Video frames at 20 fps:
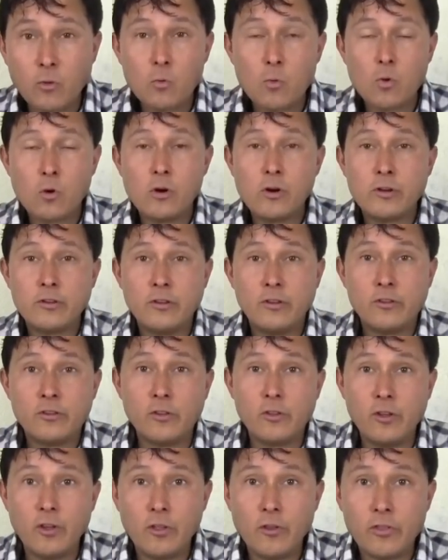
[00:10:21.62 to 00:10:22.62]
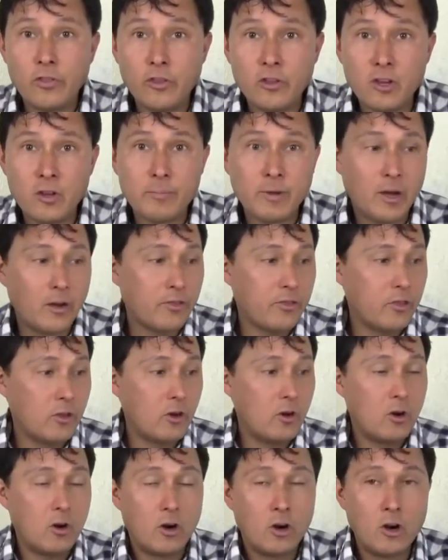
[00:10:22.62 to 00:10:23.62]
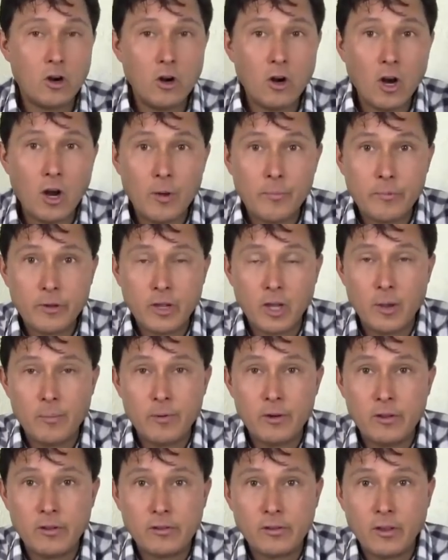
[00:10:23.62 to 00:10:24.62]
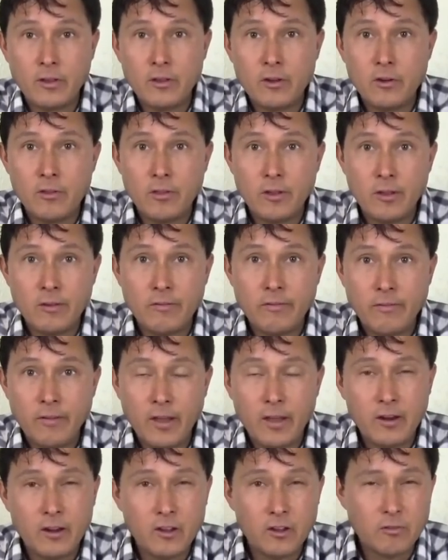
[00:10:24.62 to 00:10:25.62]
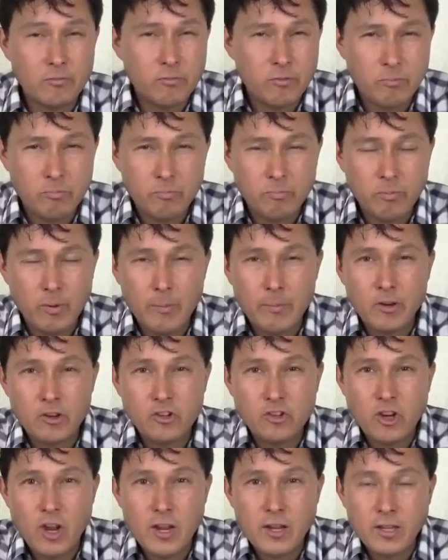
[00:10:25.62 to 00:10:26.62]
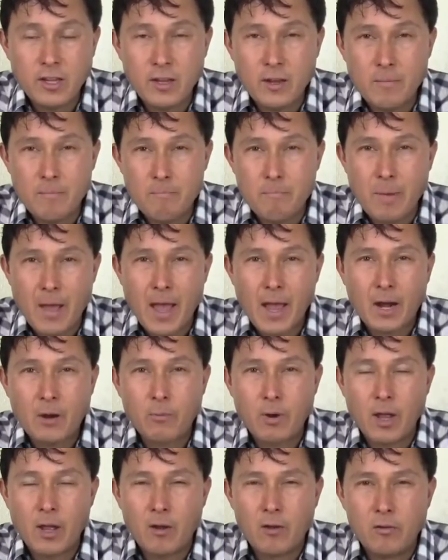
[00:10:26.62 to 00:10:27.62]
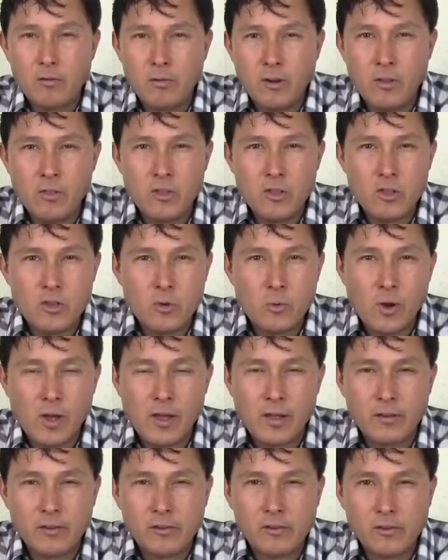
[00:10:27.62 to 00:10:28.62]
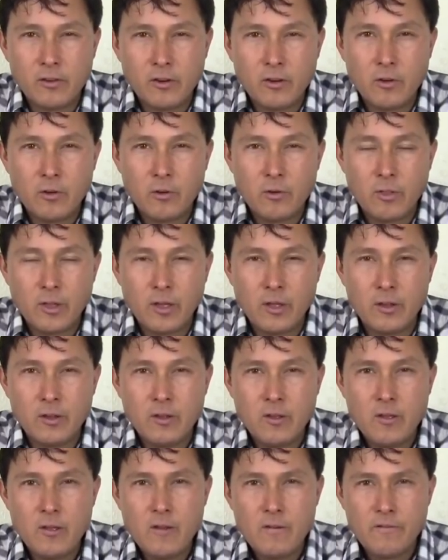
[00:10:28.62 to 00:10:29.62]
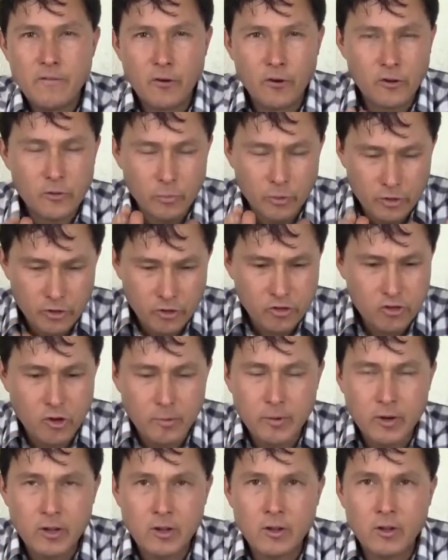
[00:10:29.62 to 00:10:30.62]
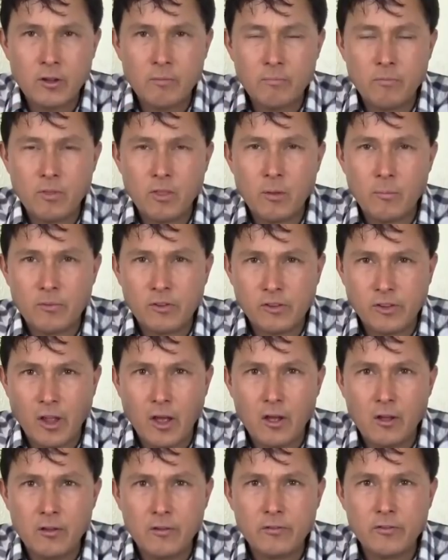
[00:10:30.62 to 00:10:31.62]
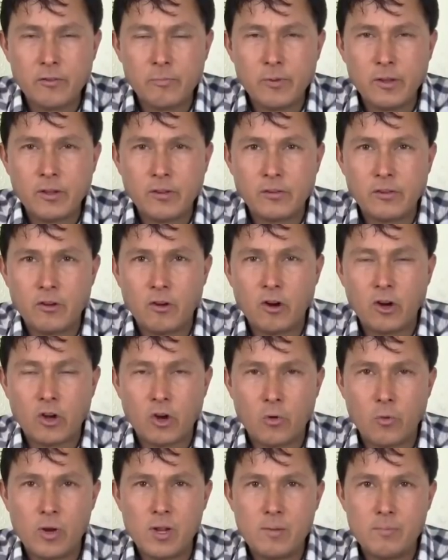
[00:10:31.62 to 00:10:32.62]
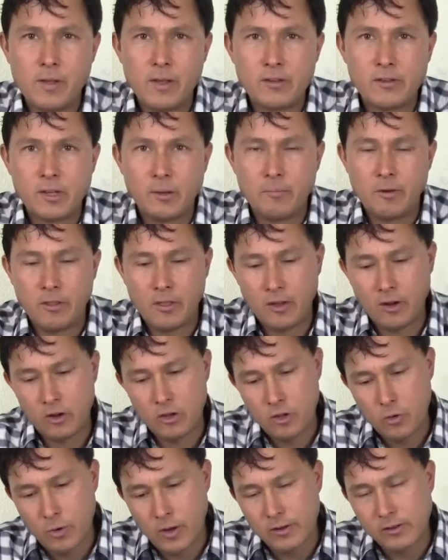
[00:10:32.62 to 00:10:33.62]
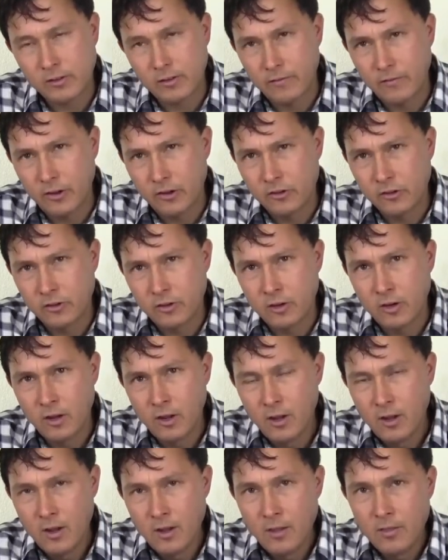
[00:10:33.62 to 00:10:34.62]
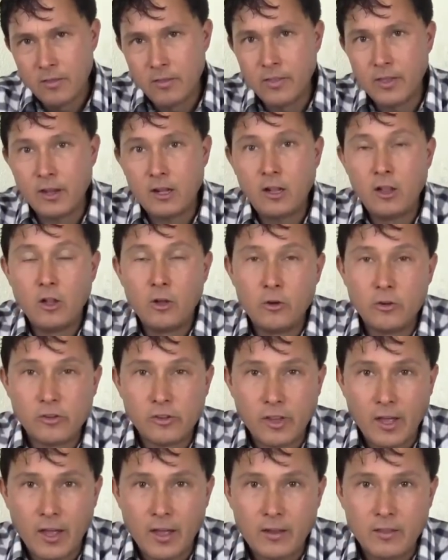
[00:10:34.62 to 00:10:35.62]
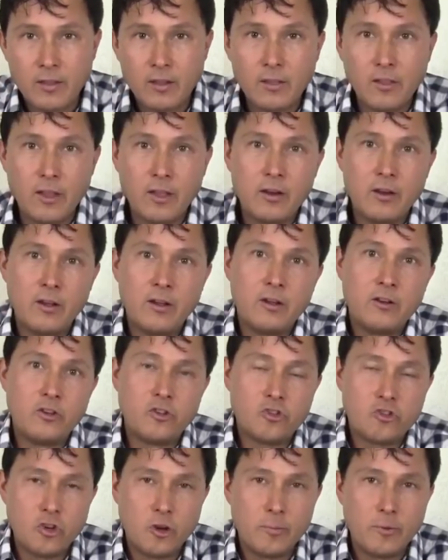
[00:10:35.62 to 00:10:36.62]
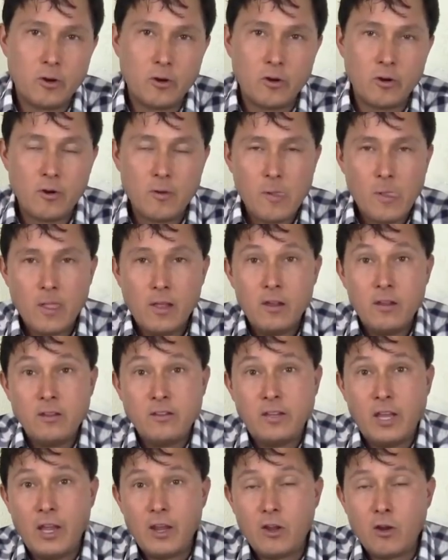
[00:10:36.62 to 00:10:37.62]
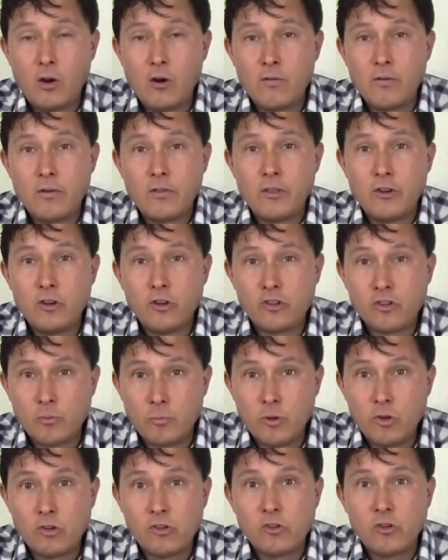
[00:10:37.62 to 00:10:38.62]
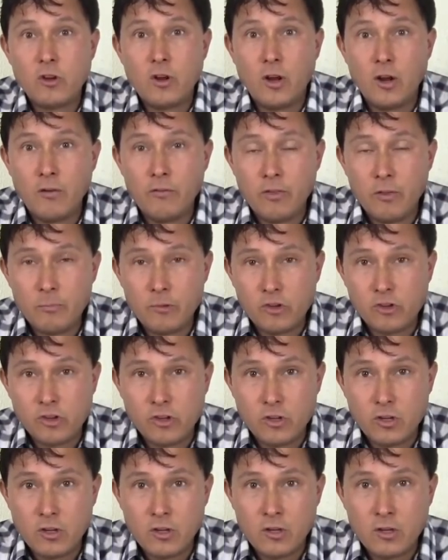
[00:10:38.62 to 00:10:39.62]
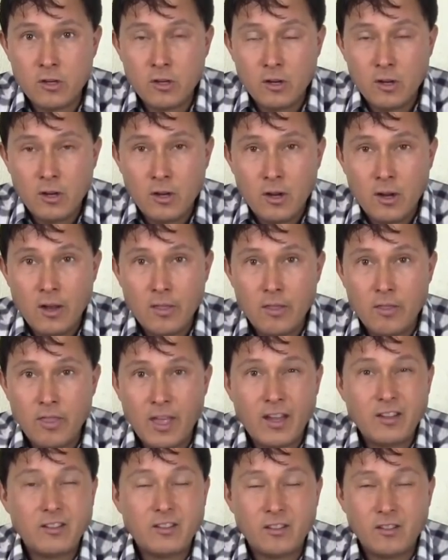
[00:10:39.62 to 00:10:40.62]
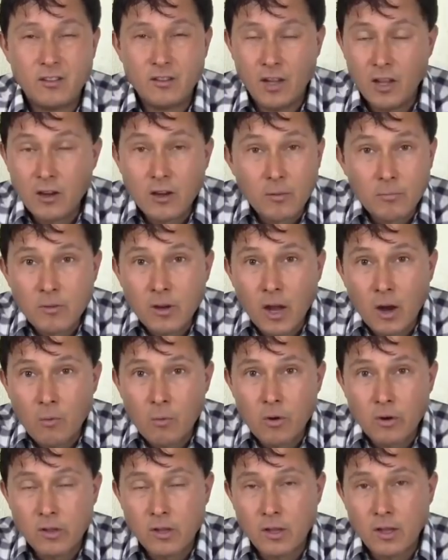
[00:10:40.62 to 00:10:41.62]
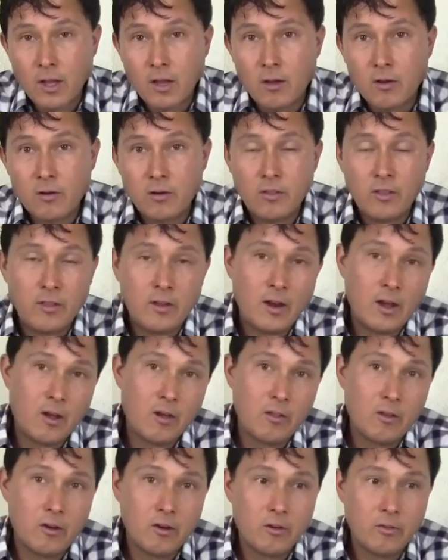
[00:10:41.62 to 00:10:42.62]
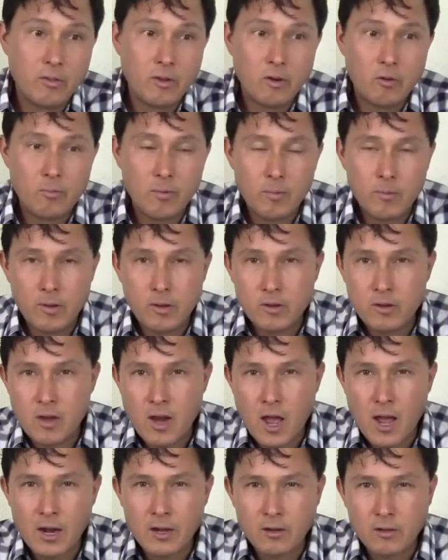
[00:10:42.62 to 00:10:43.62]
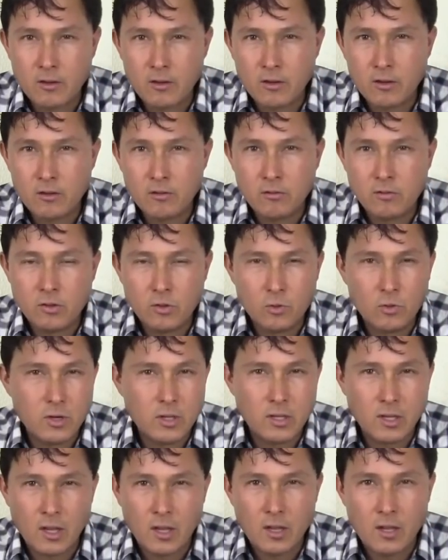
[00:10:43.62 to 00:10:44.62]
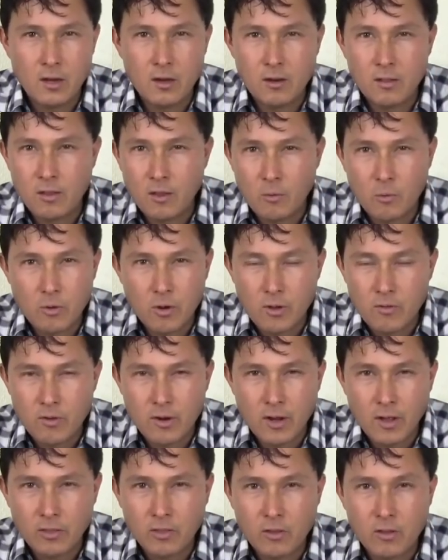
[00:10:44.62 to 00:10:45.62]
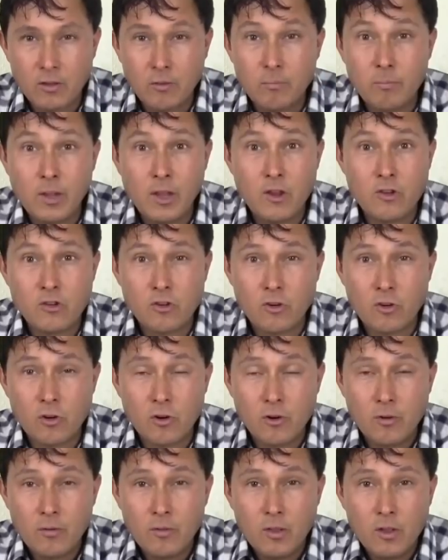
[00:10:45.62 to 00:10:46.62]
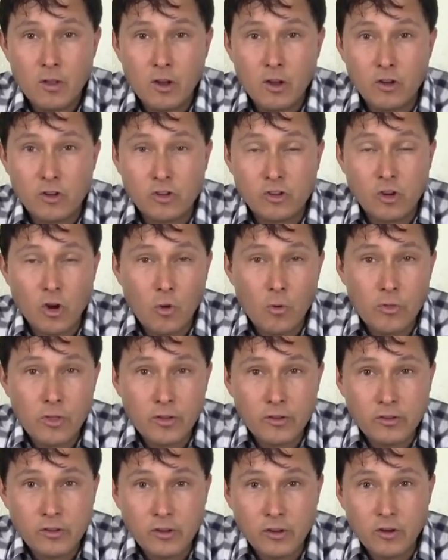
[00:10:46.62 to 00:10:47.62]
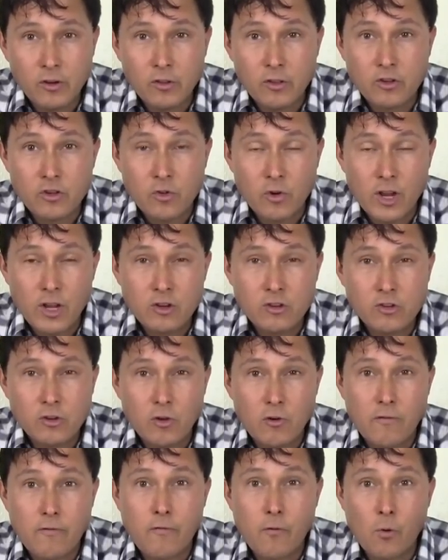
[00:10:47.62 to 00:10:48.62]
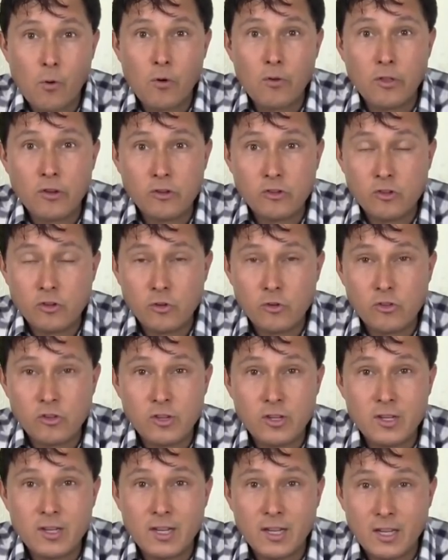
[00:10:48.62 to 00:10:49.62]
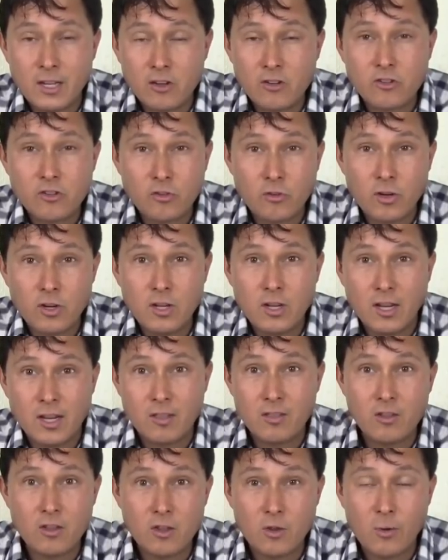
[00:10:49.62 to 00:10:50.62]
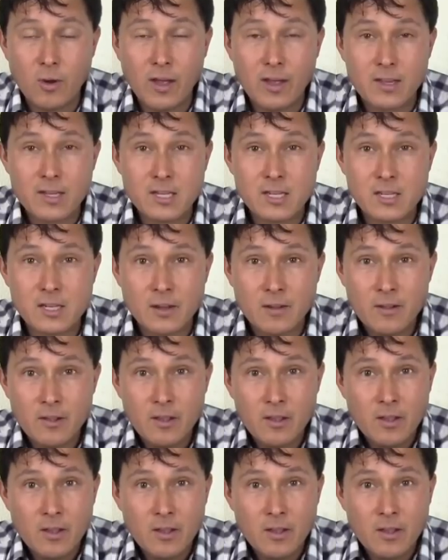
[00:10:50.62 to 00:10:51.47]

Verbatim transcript: the warranty, so the other thing about the Hurom company is that, you know, they've had a maybe shaky background in the US. You know, they first were distributing it themselves because they're a Korean-based company. They had a US division, then they closed that, they let a distributor take over the distribution of the machine, and then that ended up not working out, and then now they're maybe not gonna do it again, and they weren't even at the major show this year, the trade show for the juicing industry in the US,